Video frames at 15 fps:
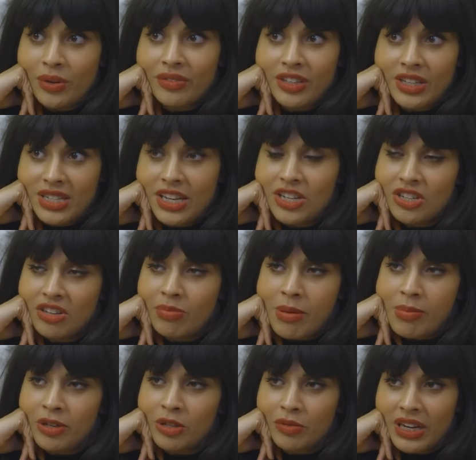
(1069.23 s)
you have the attention of
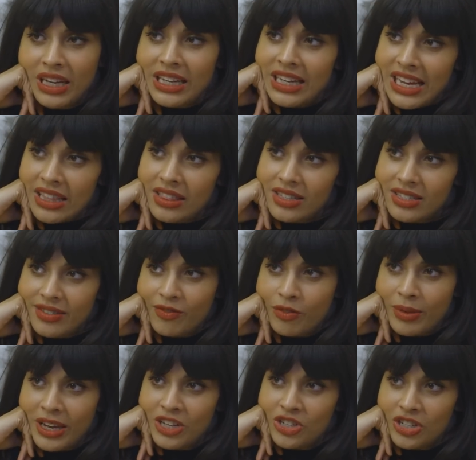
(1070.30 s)
people who really need this
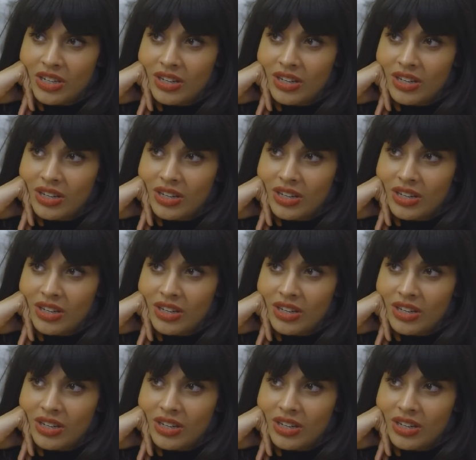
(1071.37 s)
information.